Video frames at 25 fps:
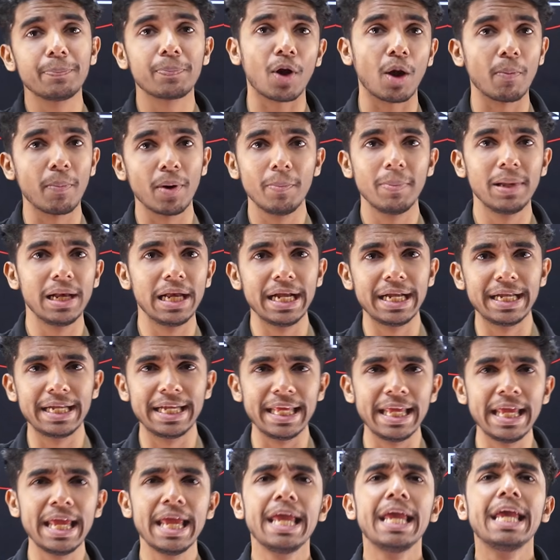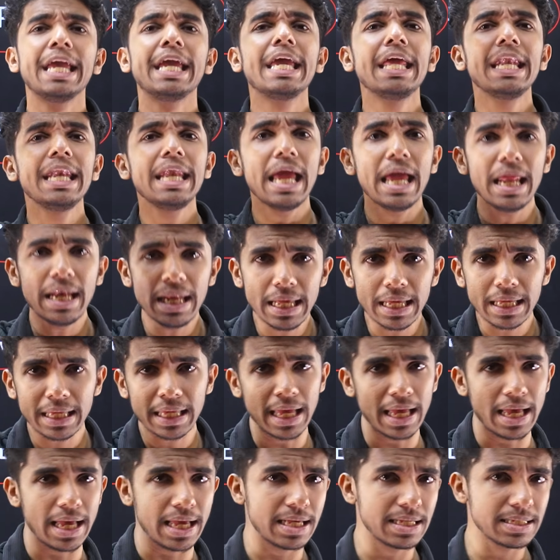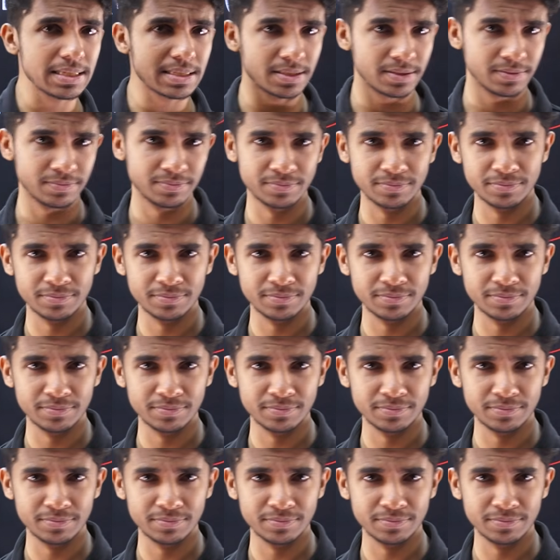probability, in any case,